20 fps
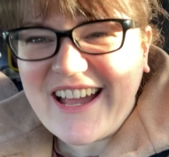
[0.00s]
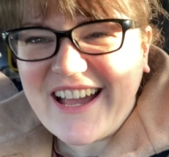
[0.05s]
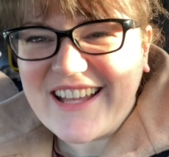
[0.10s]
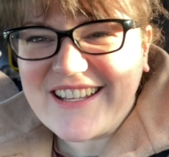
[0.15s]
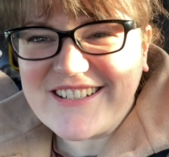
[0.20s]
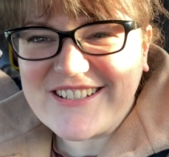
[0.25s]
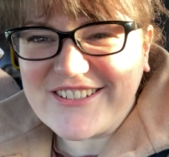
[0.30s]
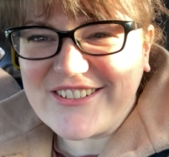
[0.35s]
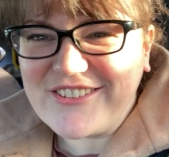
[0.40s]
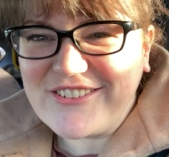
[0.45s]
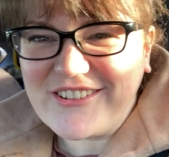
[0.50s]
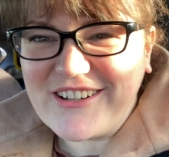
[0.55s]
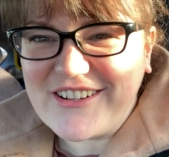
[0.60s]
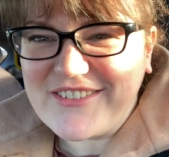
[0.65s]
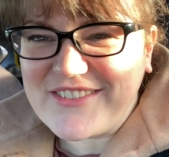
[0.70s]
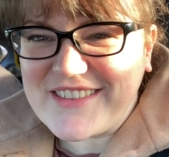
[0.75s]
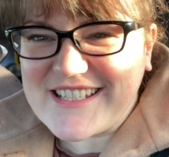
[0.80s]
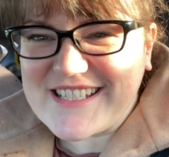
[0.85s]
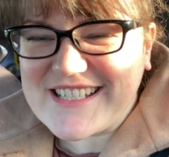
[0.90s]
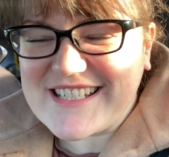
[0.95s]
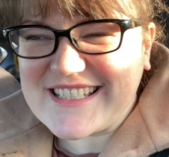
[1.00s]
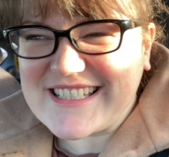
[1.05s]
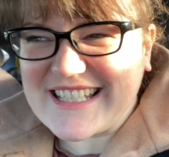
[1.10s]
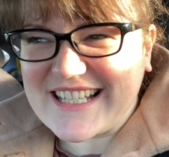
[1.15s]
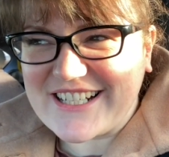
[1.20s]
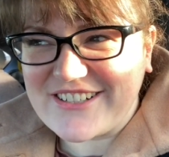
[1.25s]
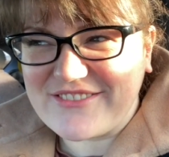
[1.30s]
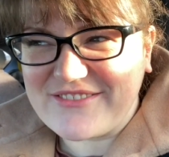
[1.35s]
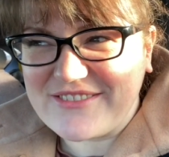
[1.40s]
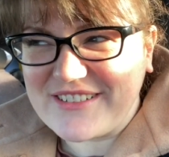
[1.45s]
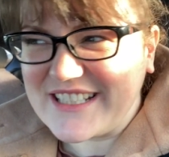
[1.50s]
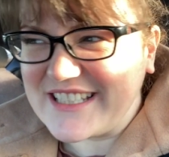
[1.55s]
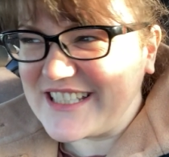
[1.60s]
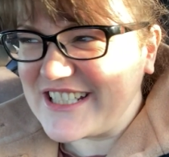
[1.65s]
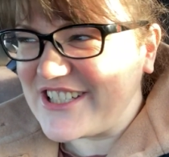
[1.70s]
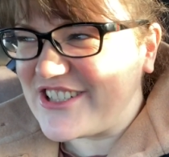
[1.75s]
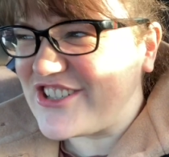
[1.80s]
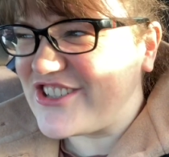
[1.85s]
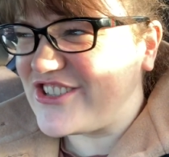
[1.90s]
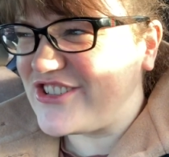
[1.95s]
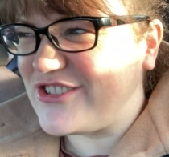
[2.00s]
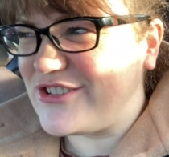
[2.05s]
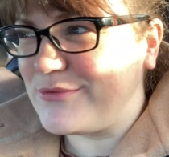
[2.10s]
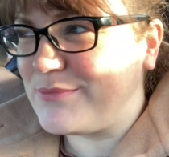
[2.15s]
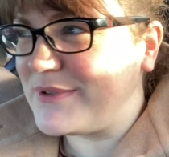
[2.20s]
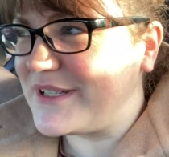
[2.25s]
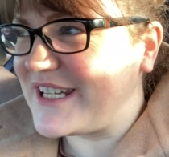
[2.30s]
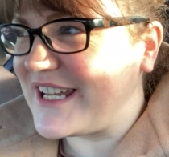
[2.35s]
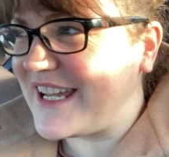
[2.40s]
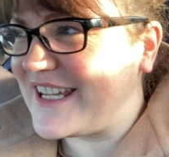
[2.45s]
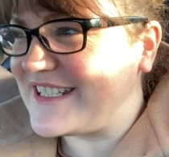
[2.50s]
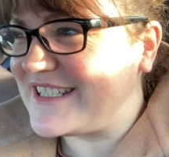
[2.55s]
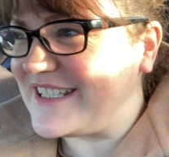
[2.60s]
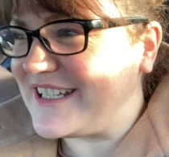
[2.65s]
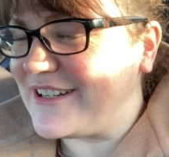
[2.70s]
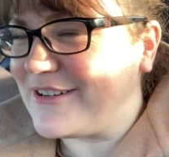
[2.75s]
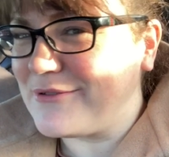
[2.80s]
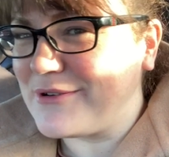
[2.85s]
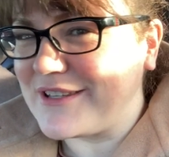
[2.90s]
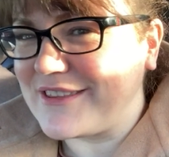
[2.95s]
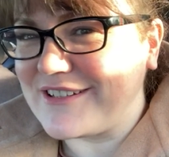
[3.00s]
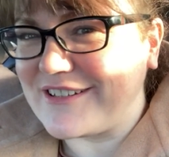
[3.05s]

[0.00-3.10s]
I don't know if this is like a really stupid idea when